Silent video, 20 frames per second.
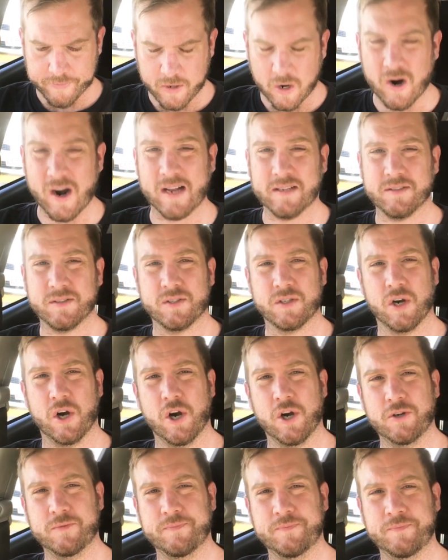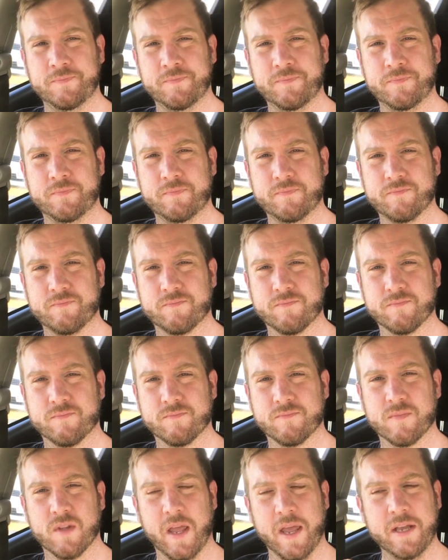All right. So
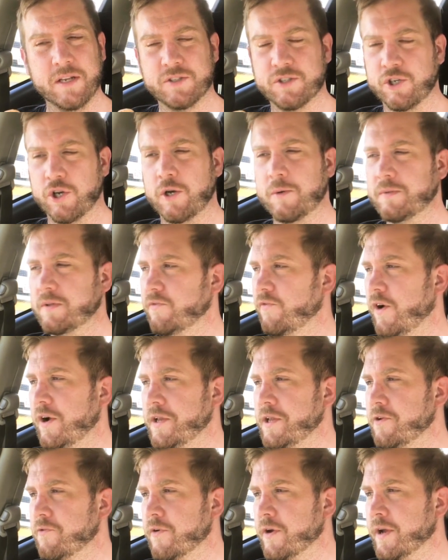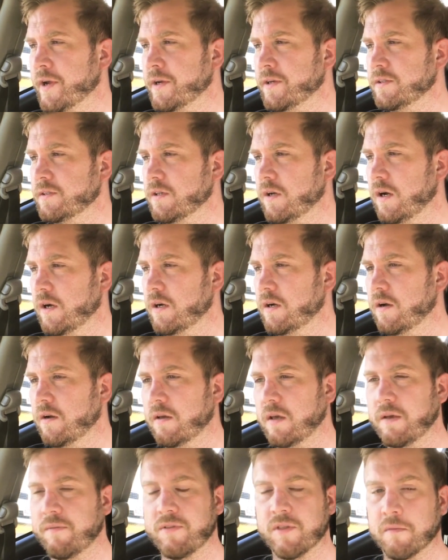in terms of onion rings, I got to
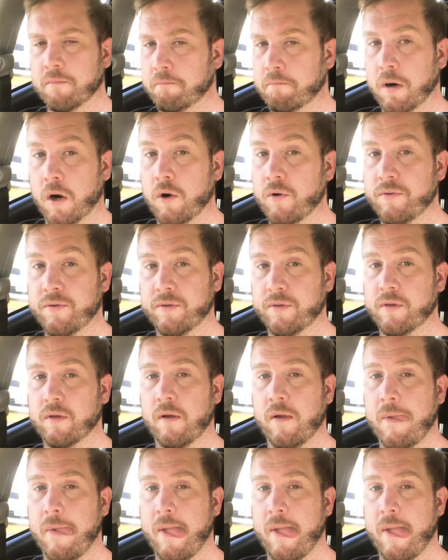give them both